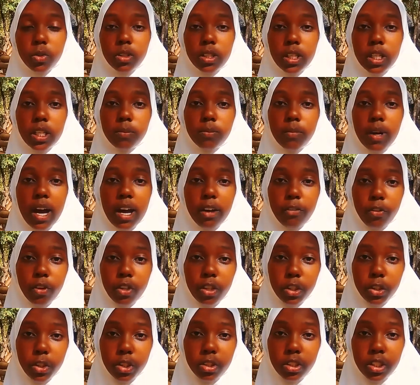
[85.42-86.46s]
to lead my
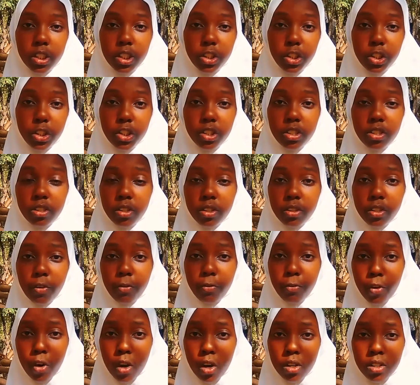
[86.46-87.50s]
fellow children teachers on the
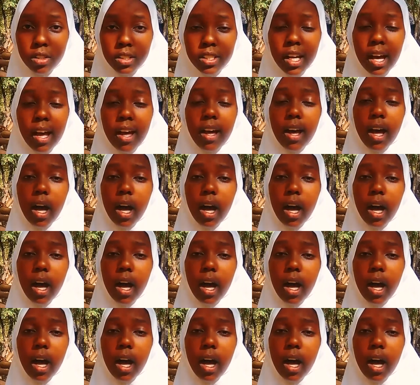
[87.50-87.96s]
front,